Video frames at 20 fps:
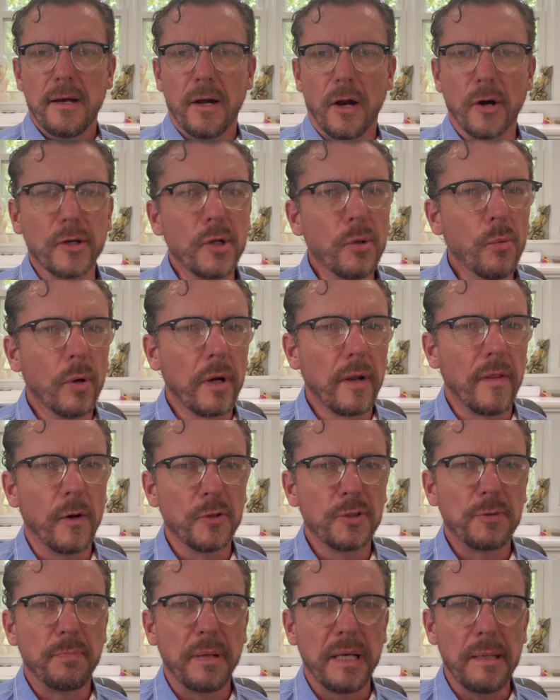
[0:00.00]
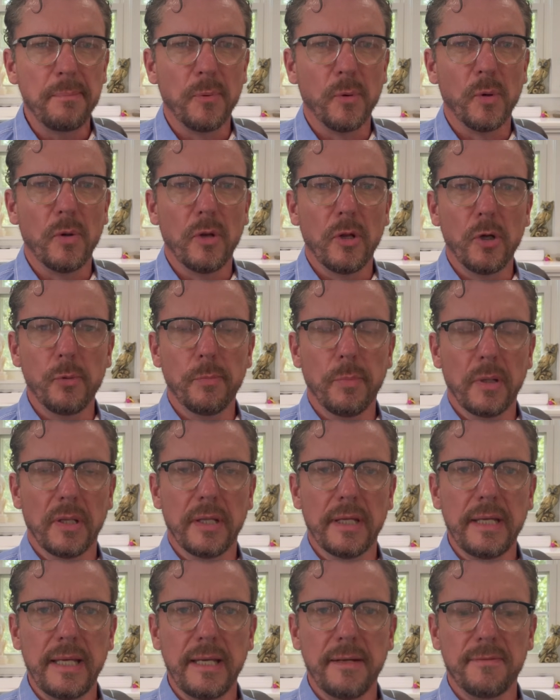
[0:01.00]
Are you one of those people who
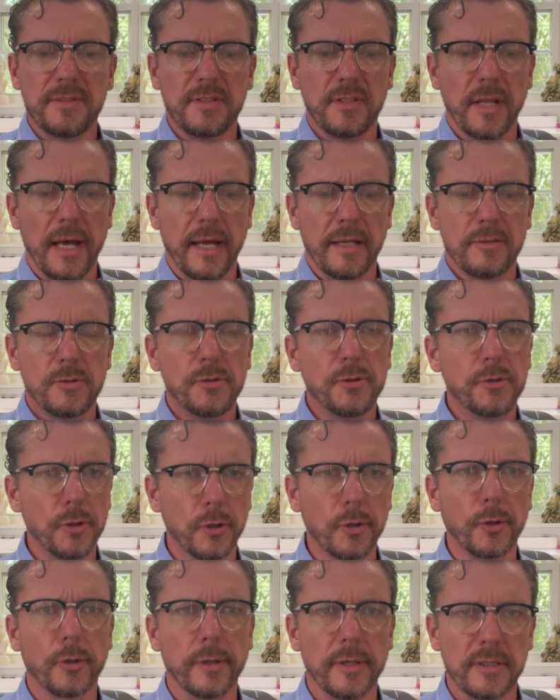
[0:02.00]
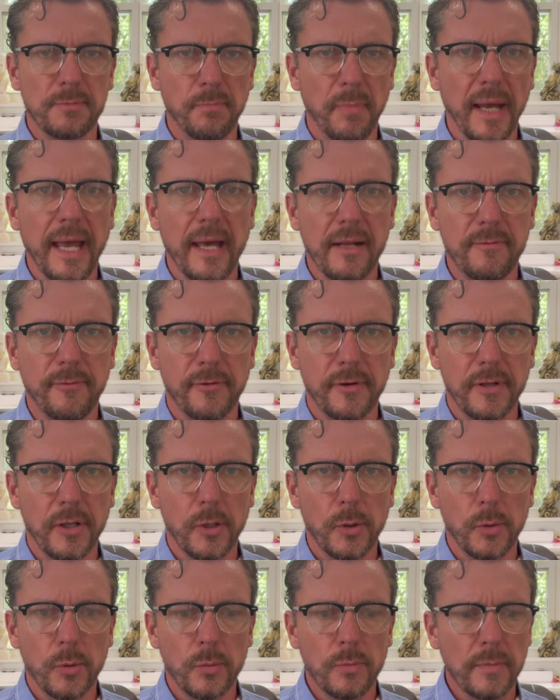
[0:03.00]
believes that sugar is bad for
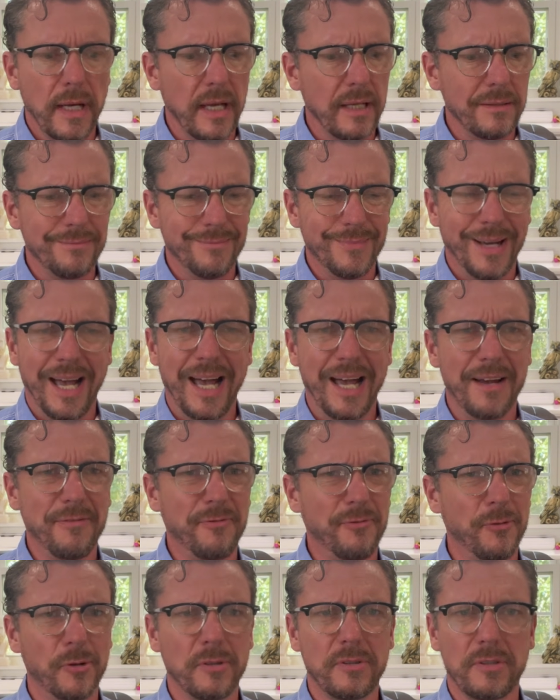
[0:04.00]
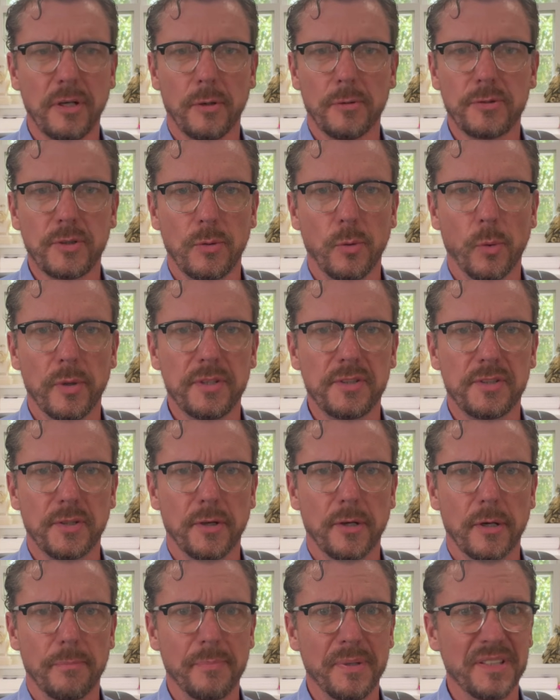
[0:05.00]
you and high fructose corn
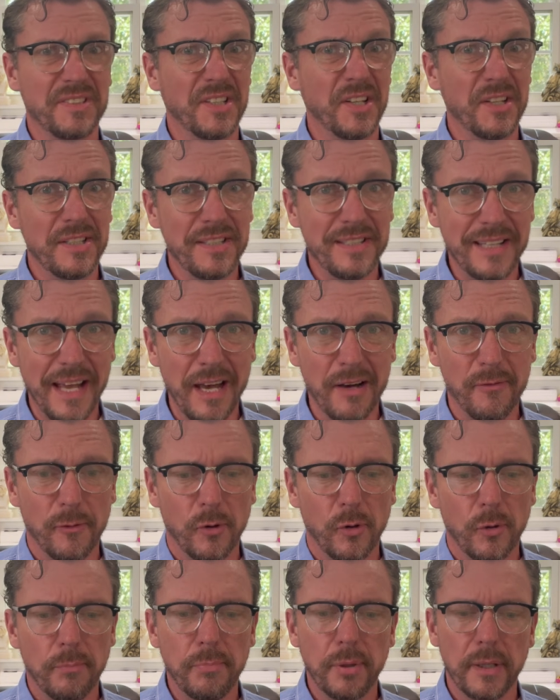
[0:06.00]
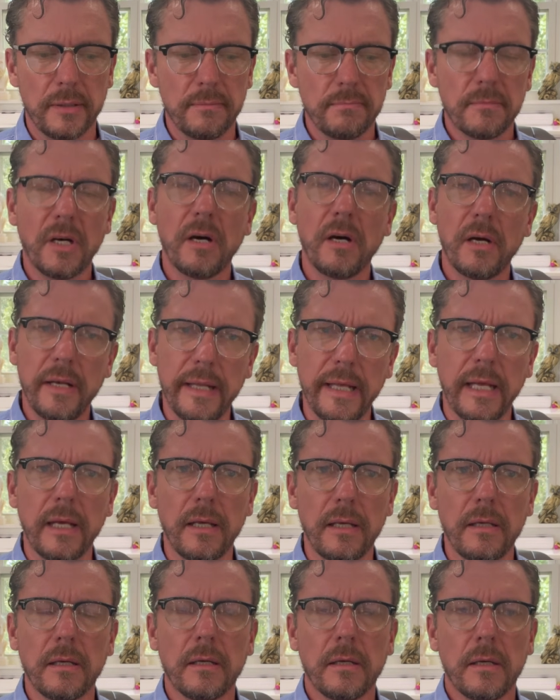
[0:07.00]
syrup is the devil, but
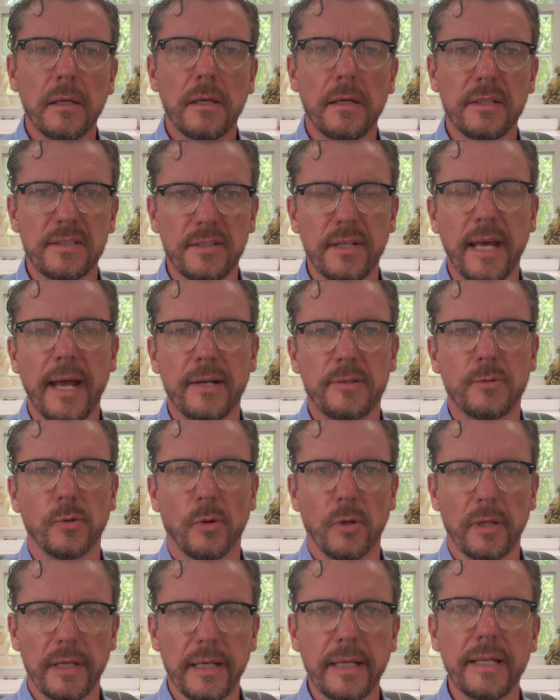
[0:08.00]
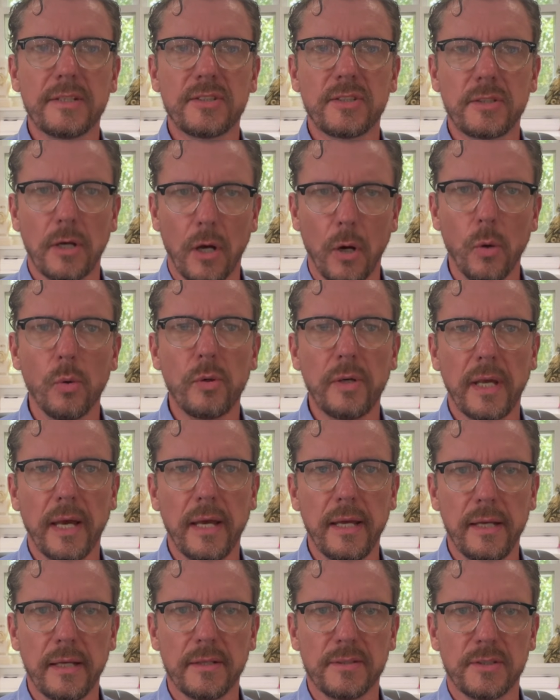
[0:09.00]
honey is natural and it's
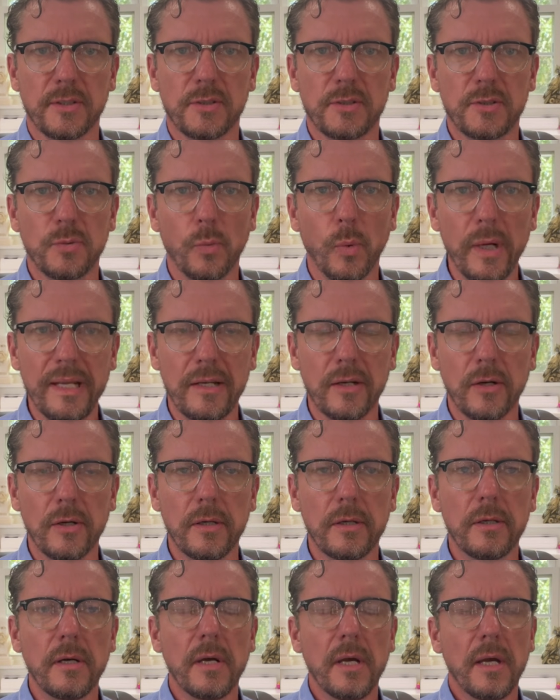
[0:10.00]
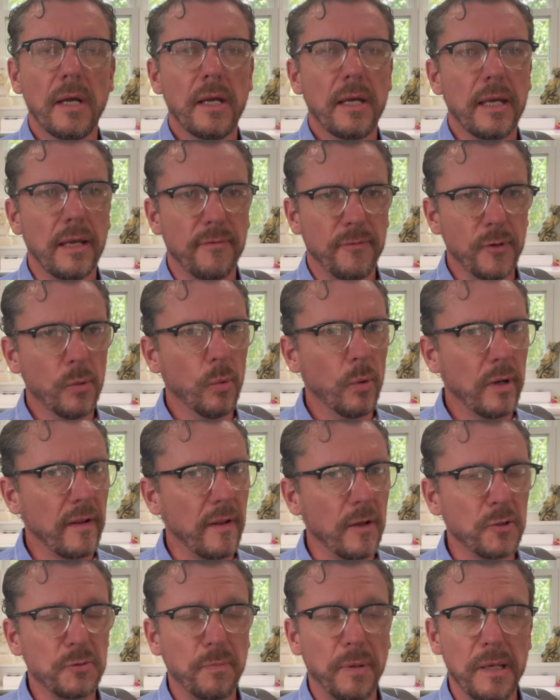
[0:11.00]
okay as a sweetener? If you're one of
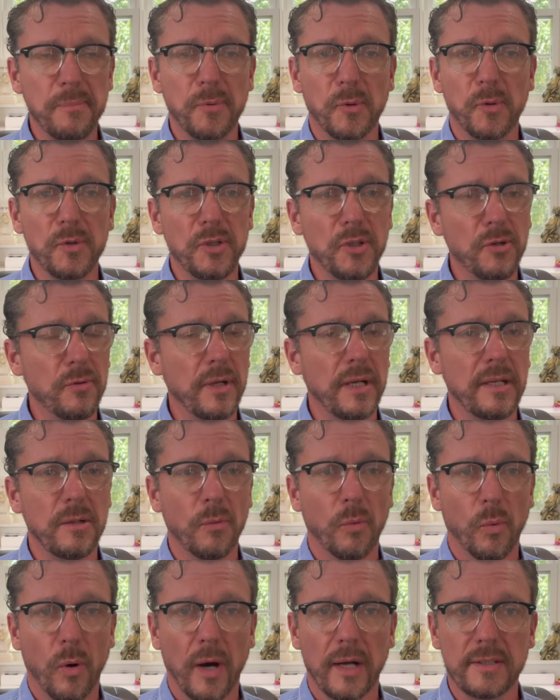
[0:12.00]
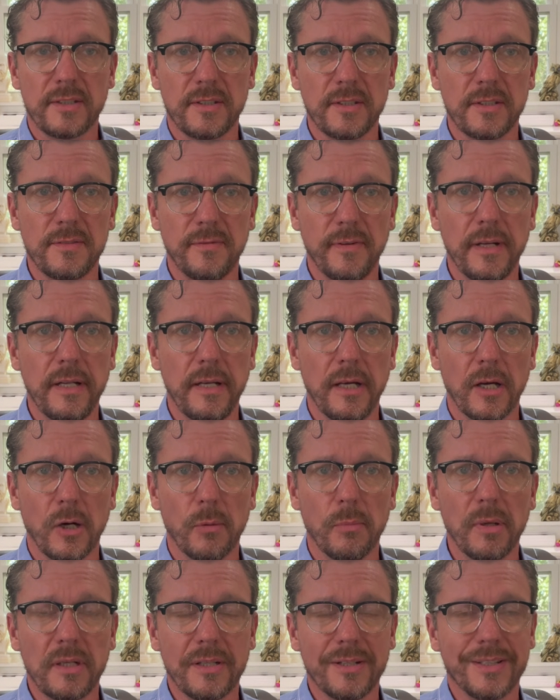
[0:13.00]
those people, you need to watch this video
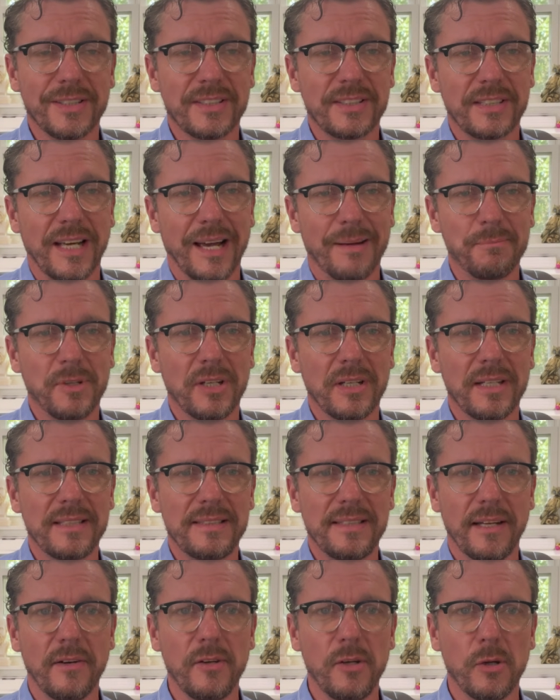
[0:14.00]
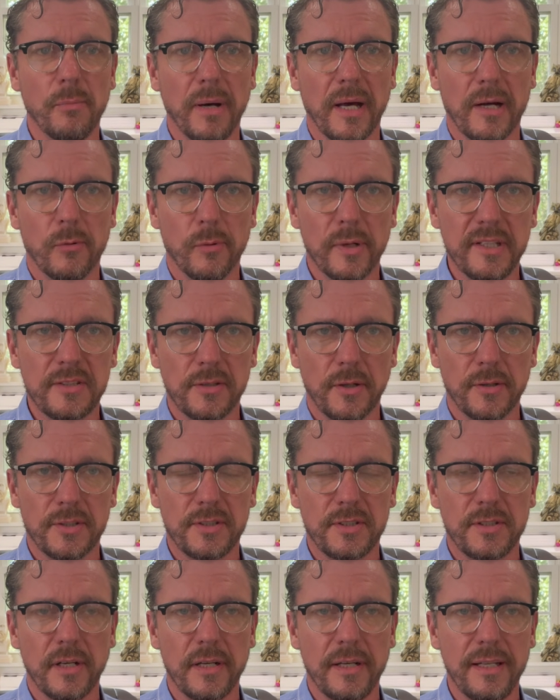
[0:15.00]
because I'm going to tell you about a research
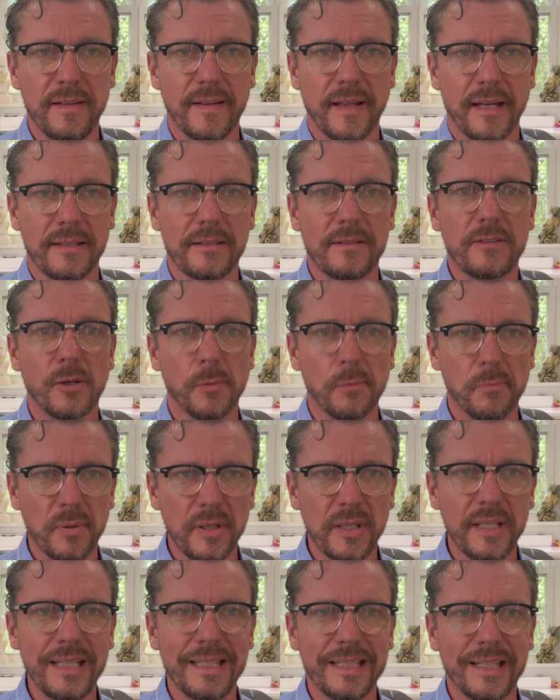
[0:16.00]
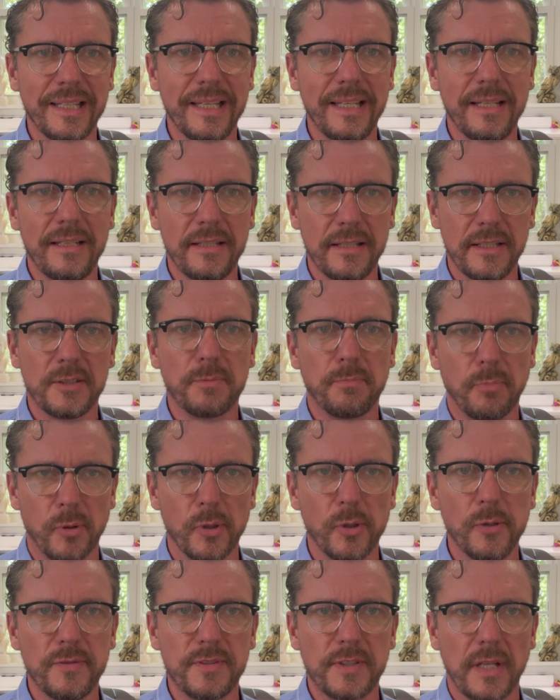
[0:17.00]
study that completely
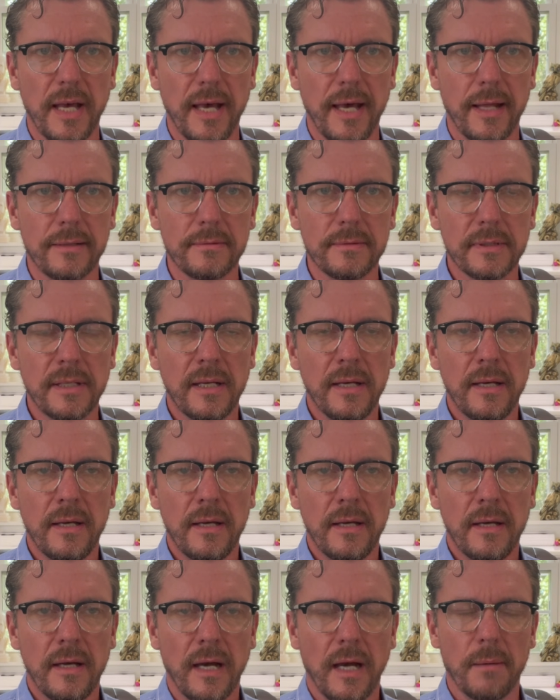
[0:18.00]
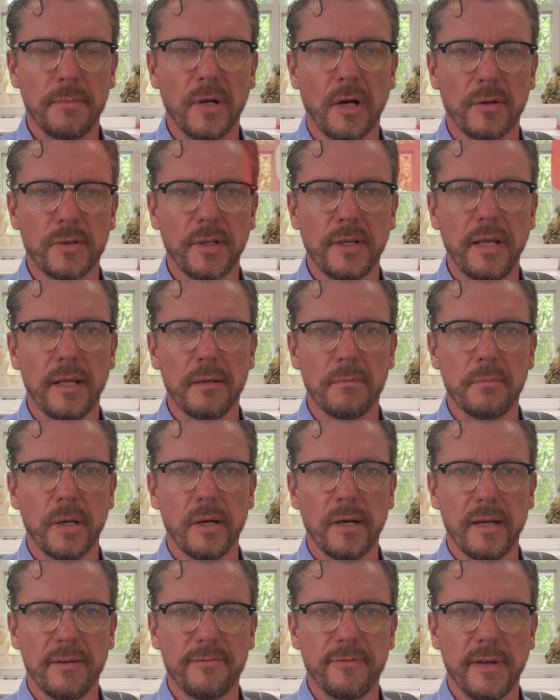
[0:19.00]
disproves that. I'm Dr. Ken
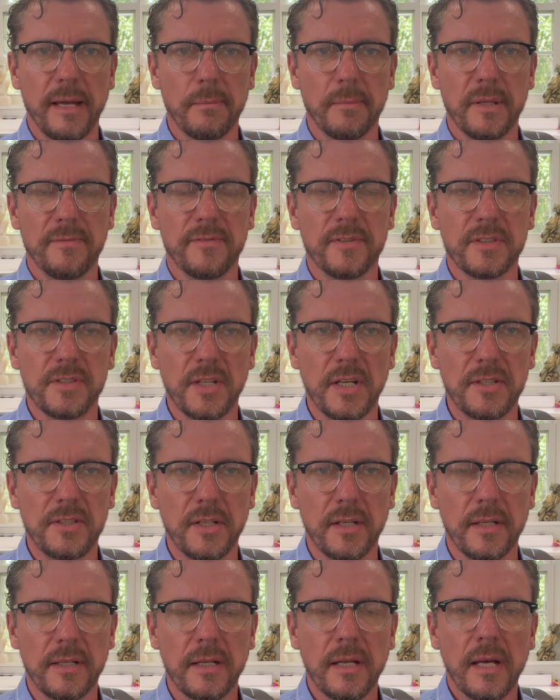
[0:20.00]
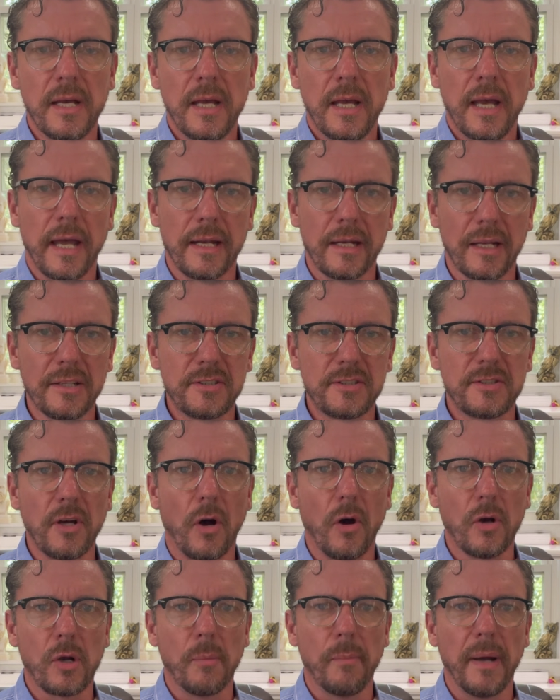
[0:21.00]
Berry, a family physician, and let's
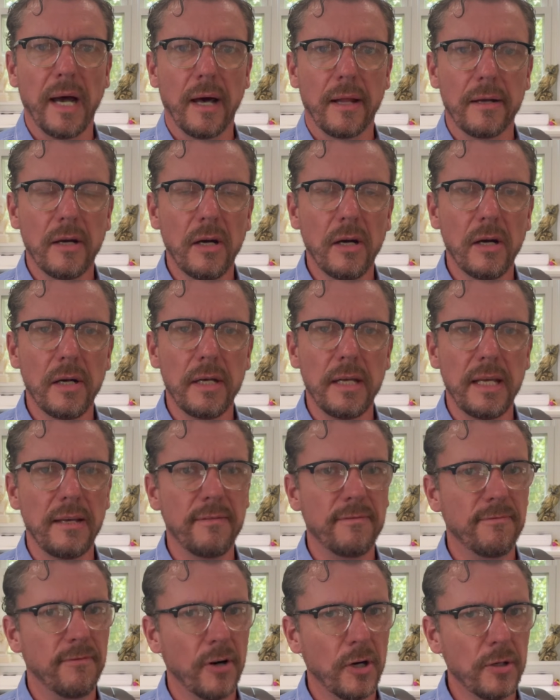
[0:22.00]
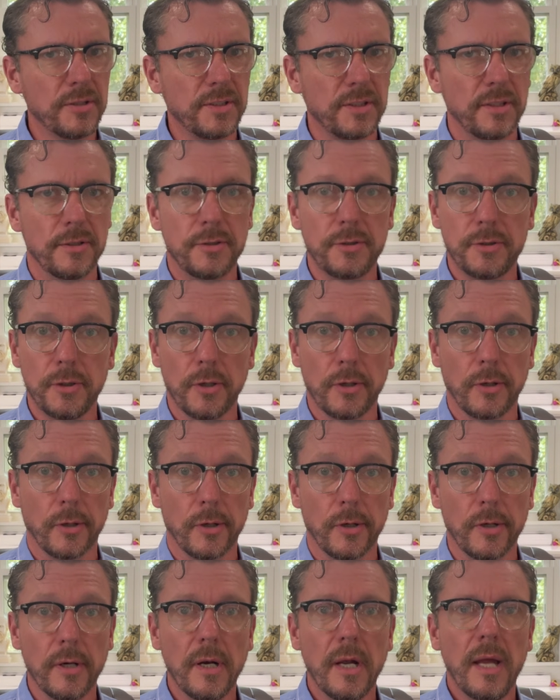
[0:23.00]
talk about honey versus
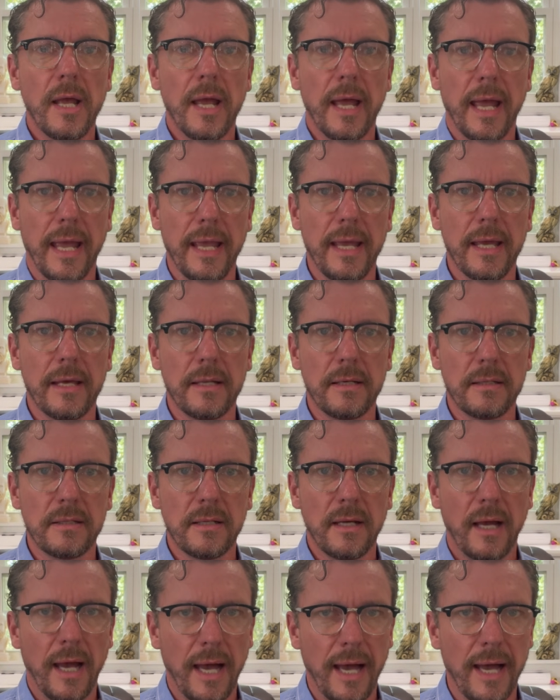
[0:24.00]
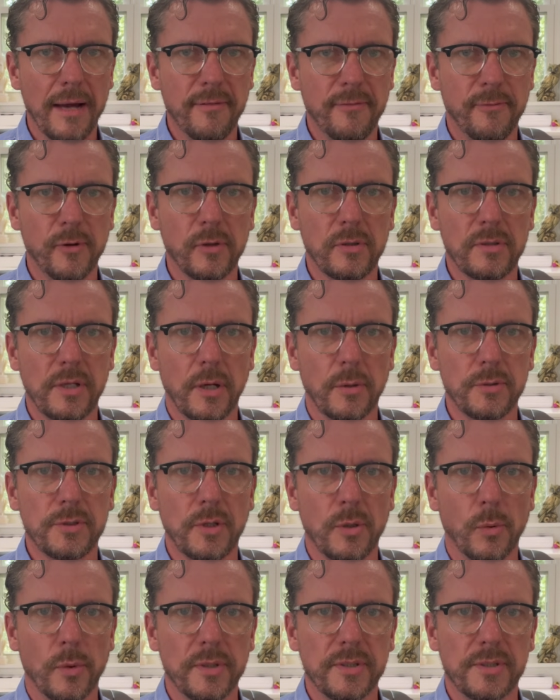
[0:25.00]
sugar and high fructose
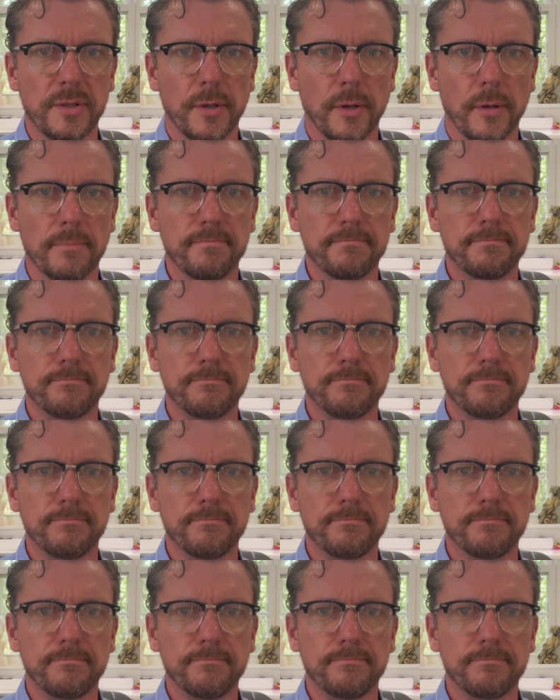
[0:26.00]
corn syrup.